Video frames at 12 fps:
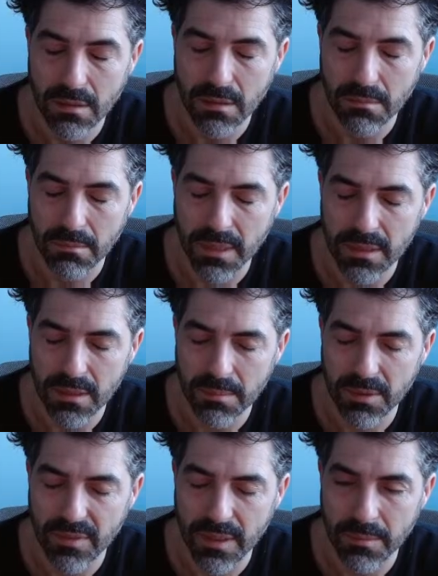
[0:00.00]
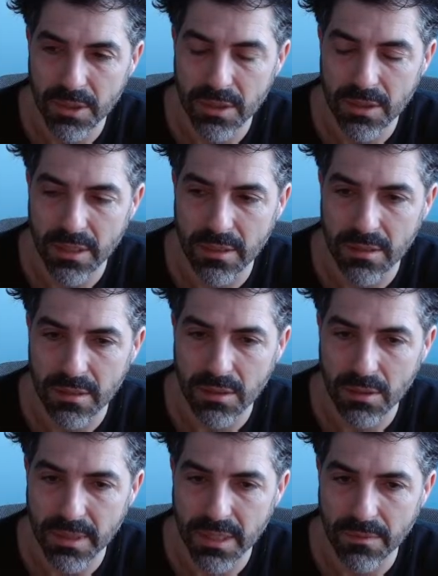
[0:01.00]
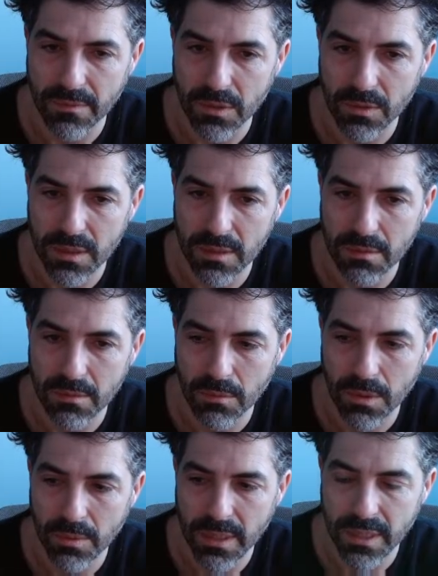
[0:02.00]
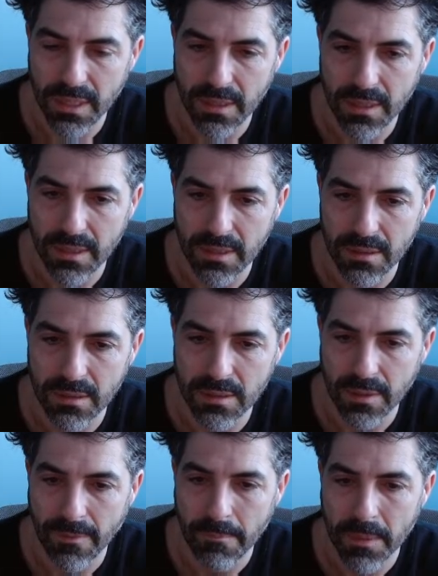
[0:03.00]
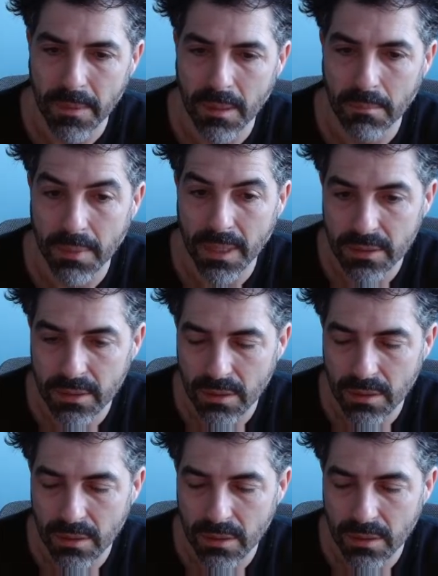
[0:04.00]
mix up of images here is a little bit confusing. What we need is pixel